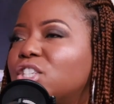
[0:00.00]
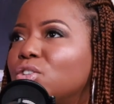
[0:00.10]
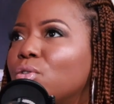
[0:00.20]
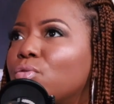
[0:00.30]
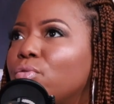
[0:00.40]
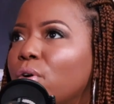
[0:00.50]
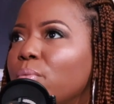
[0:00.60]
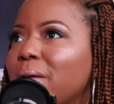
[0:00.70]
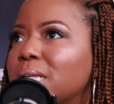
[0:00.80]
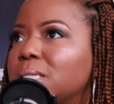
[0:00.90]
And so
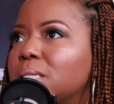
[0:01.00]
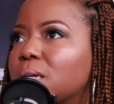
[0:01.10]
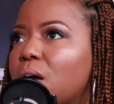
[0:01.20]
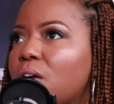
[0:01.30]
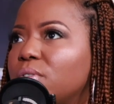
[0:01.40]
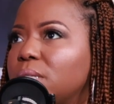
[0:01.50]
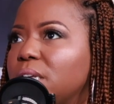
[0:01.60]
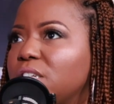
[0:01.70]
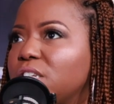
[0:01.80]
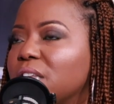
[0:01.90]
romance is a
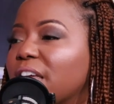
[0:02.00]
conversation.